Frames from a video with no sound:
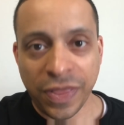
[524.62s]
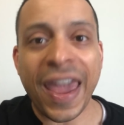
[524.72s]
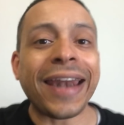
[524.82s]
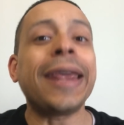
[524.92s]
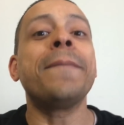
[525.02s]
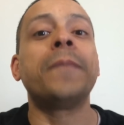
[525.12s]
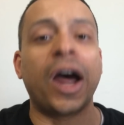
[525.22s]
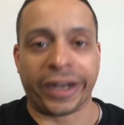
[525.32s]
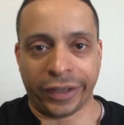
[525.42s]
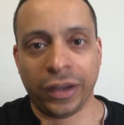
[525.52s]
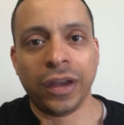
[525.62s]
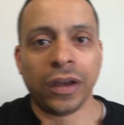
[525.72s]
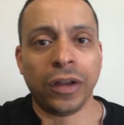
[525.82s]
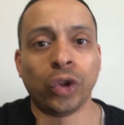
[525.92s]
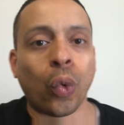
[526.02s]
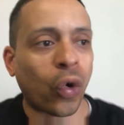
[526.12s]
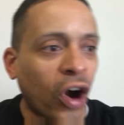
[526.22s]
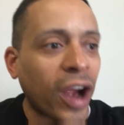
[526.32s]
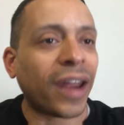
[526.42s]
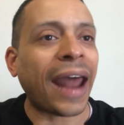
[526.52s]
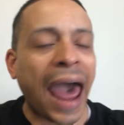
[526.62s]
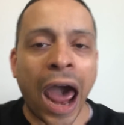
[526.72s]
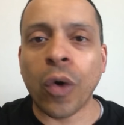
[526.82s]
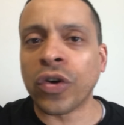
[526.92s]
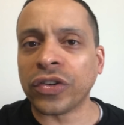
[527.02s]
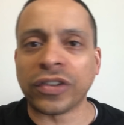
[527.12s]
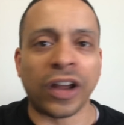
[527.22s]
They need money. The work and the hours,